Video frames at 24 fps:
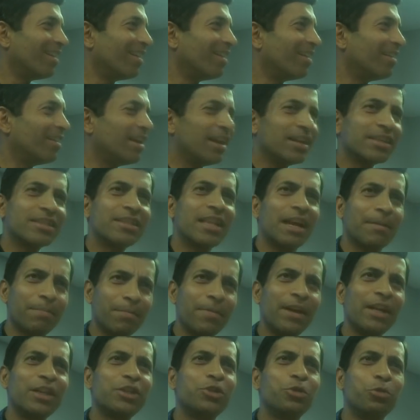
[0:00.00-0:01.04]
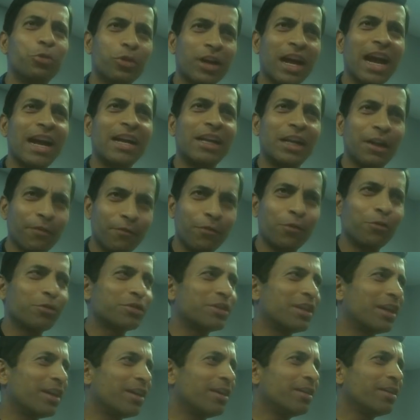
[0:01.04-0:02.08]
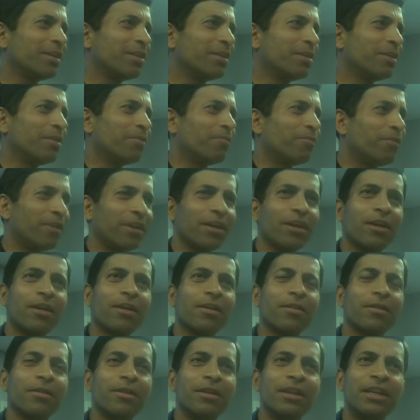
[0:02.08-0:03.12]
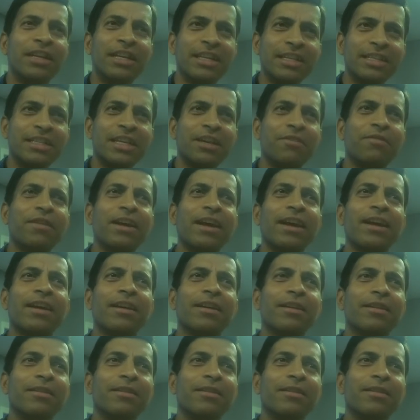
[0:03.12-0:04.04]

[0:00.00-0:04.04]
Yes, that means you can diffuse the fear. Easy way.